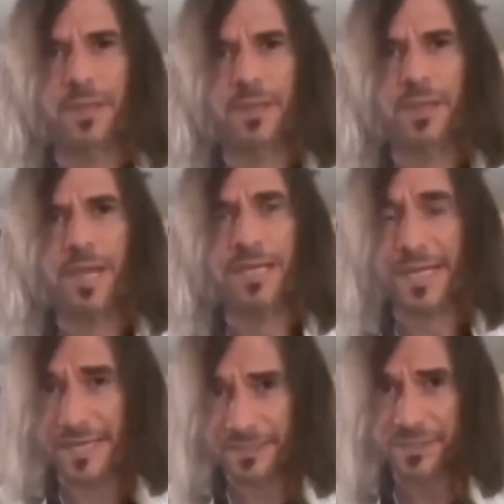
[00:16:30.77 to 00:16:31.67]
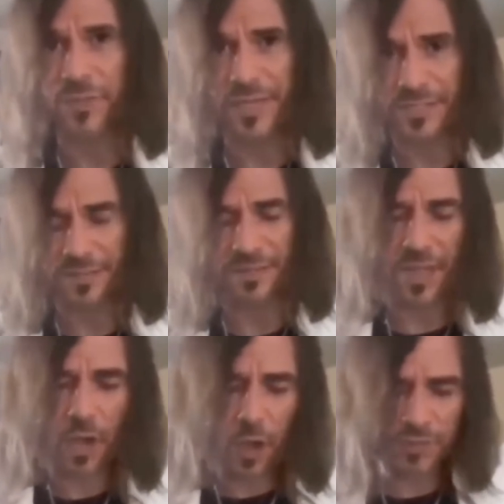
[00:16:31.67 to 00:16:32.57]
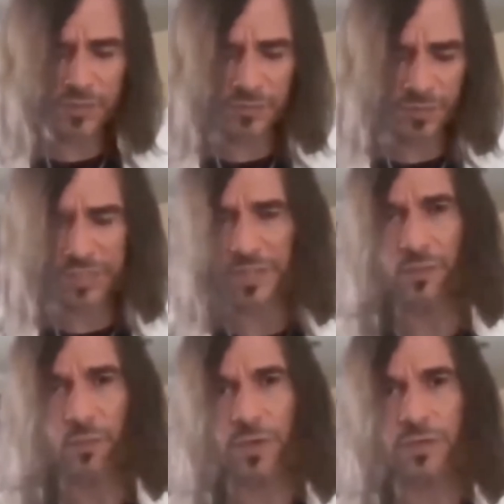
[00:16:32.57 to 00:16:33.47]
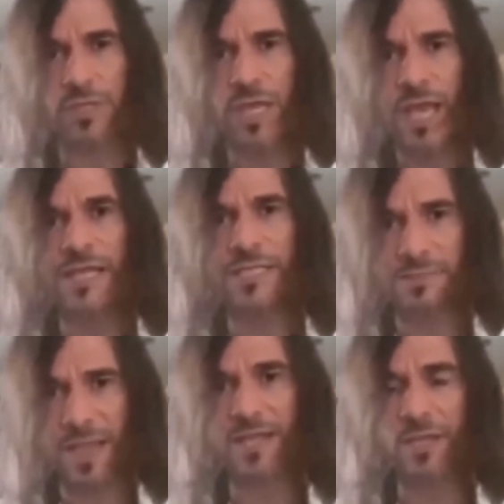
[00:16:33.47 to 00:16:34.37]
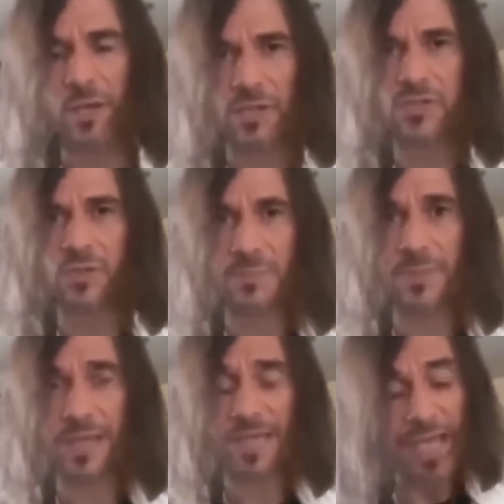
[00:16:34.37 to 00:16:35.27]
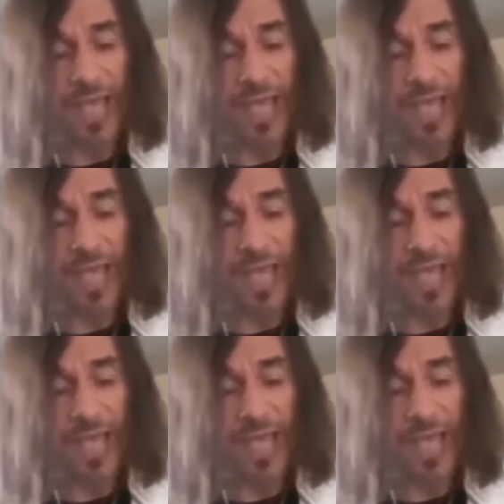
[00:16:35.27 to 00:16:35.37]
And it is the reason that the oldest religion in the world has made a colossal comeback